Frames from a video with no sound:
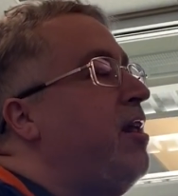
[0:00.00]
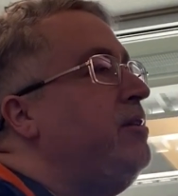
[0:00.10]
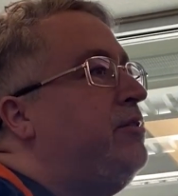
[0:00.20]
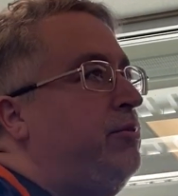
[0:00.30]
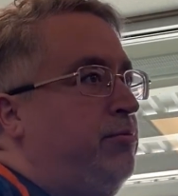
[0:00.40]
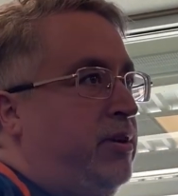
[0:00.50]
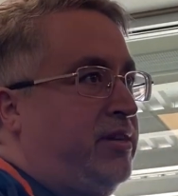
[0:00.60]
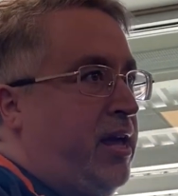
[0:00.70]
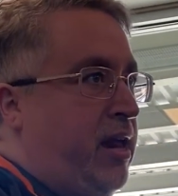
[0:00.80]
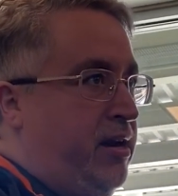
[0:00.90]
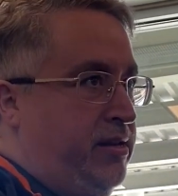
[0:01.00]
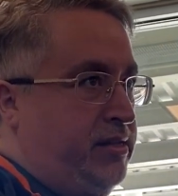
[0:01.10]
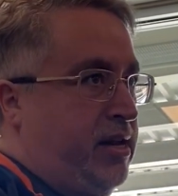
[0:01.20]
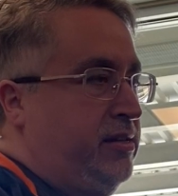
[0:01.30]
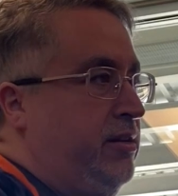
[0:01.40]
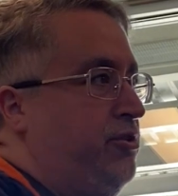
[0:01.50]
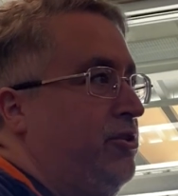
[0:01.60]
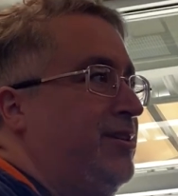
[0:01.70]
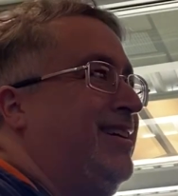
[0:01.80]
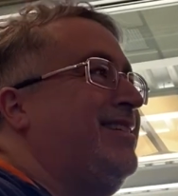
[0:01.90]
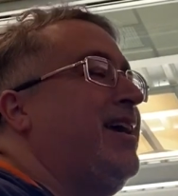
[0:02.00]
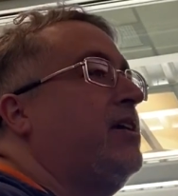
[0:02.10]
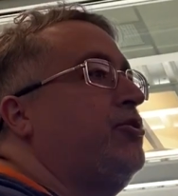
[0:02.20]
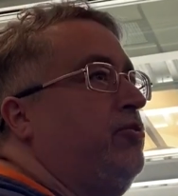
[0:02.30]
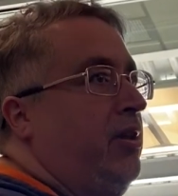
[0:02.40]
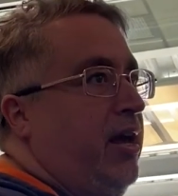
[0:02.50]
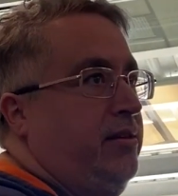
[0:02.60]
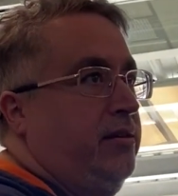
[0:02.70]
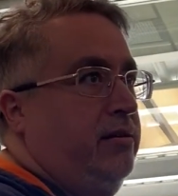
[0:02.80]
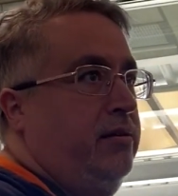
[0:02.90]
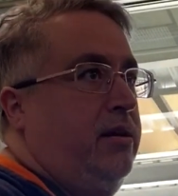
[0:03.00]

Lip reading: to do with the Kennedy assassination is contextualize it,